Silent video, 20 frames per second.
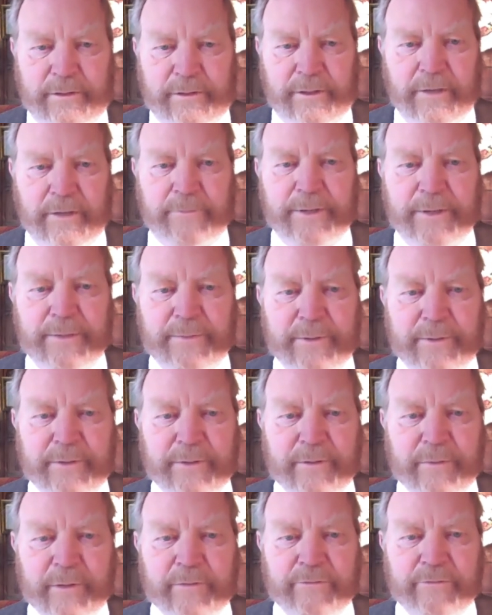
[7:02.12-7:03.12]
A people
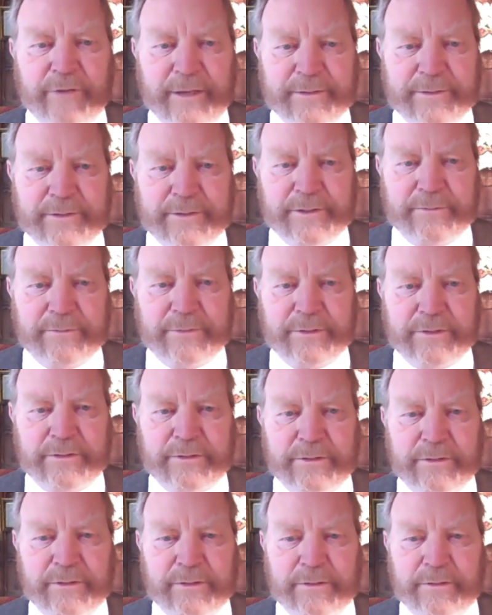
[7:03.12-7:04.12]
that were ransomed
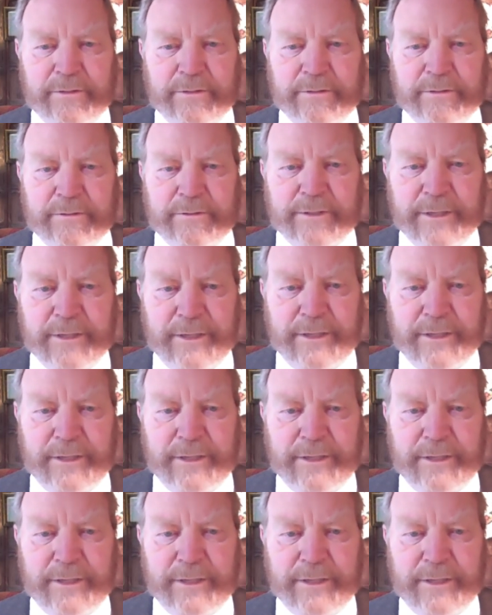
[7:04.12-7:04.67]
and